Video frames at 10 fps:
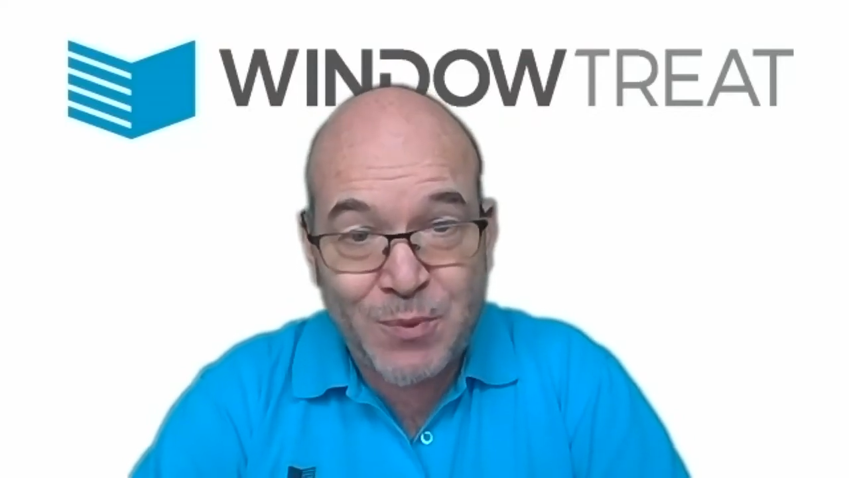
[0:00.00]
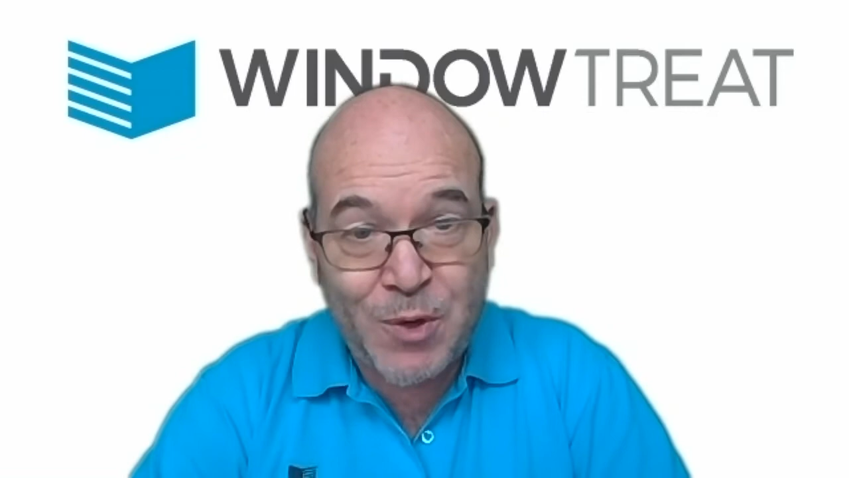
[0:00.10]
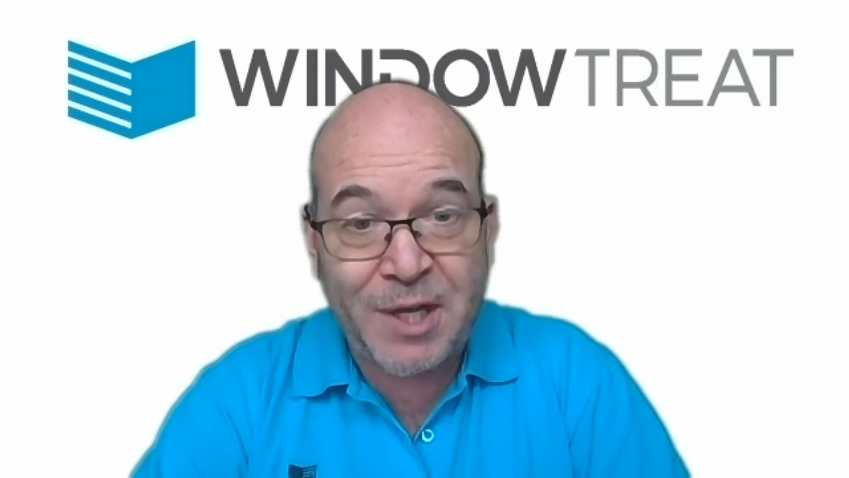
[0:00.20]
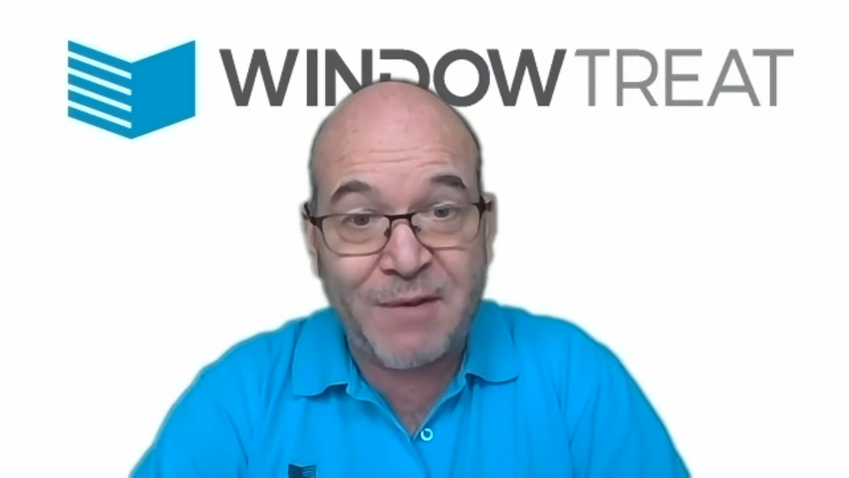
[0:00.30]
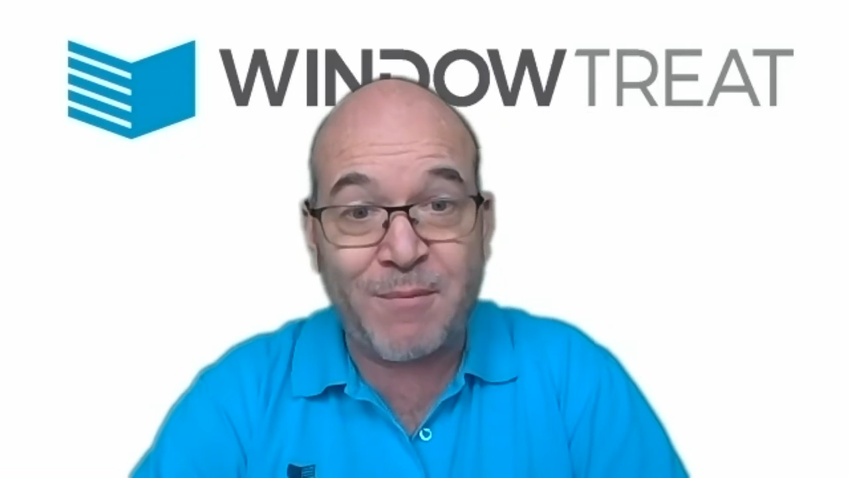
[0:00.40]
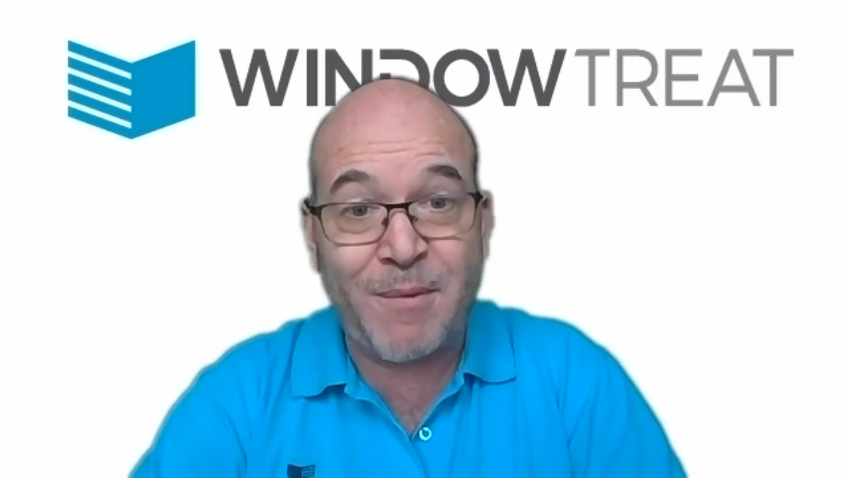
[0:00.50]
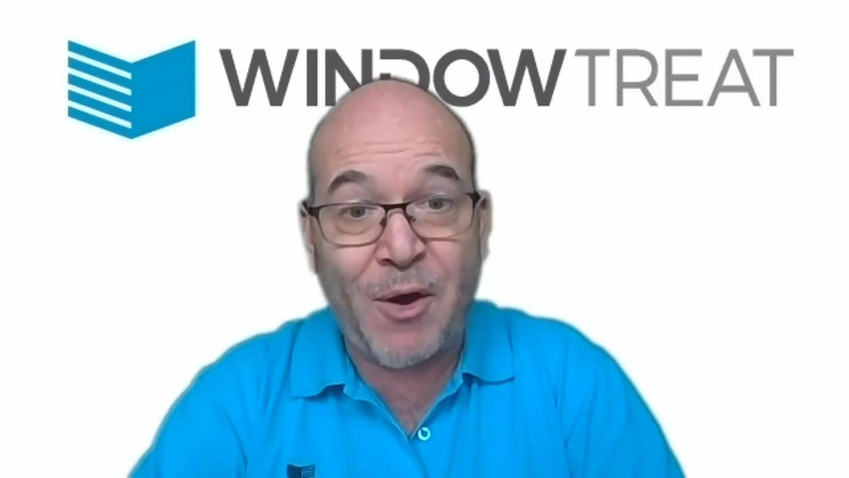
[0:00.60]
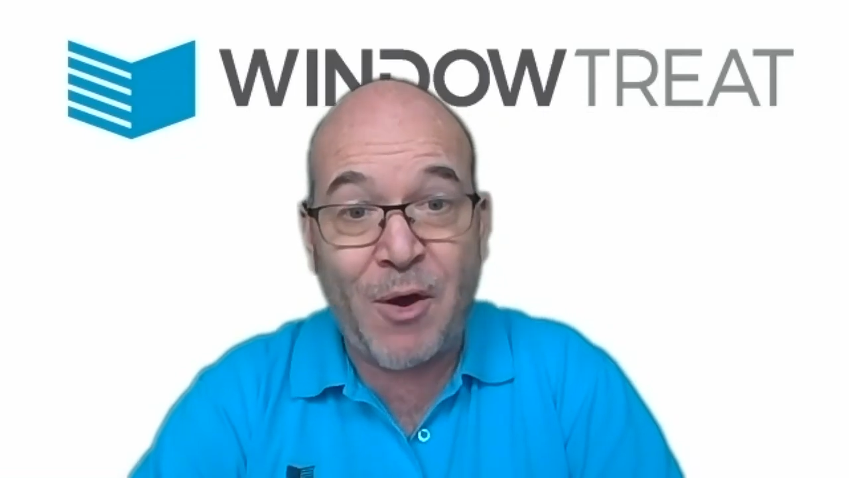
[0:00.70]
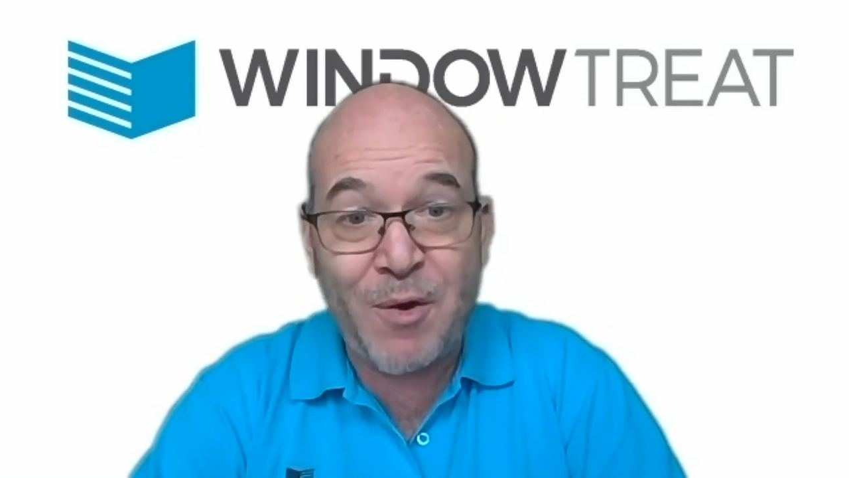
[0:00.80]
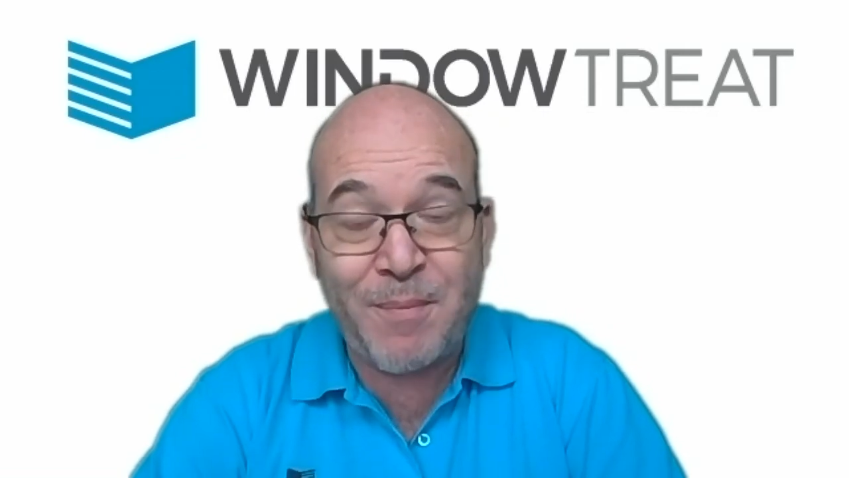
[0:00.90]
working from
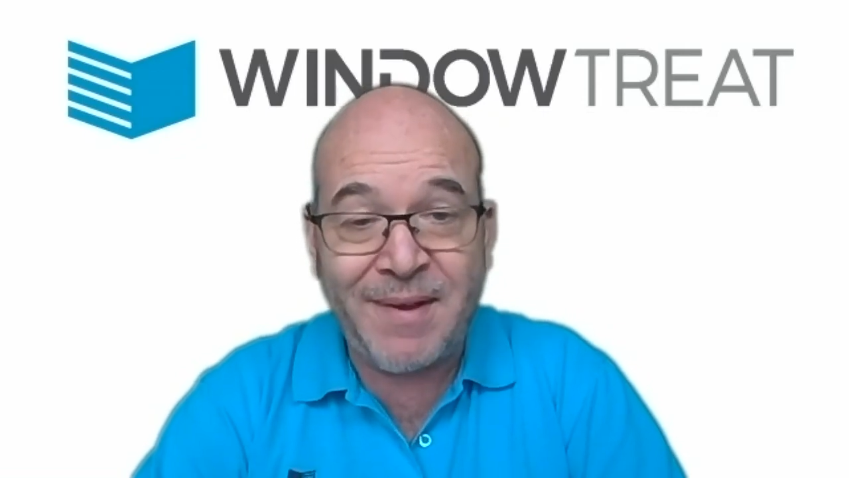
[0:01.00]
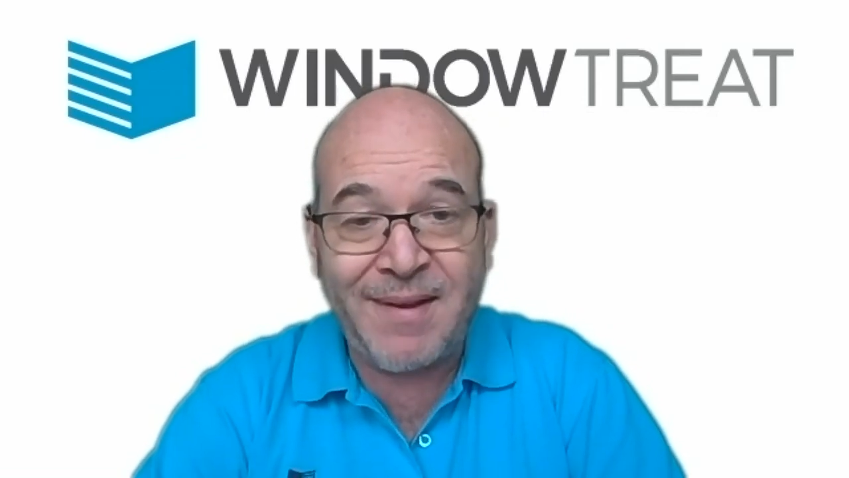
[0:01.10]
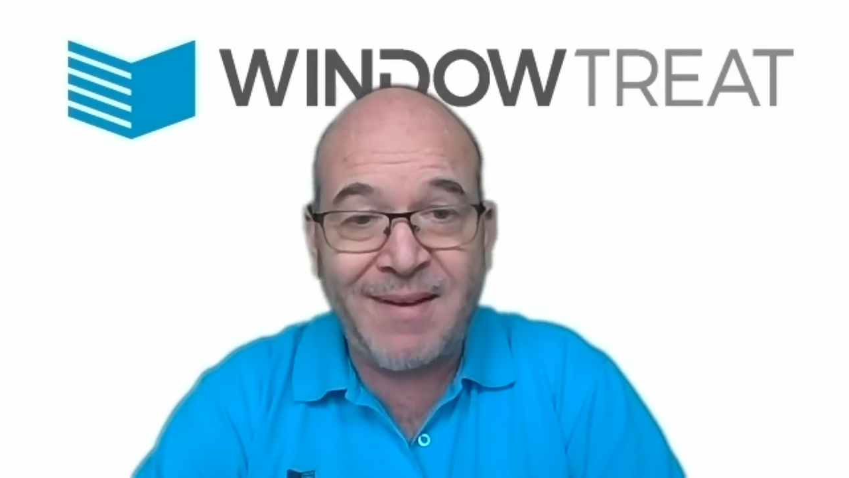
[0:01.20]
home.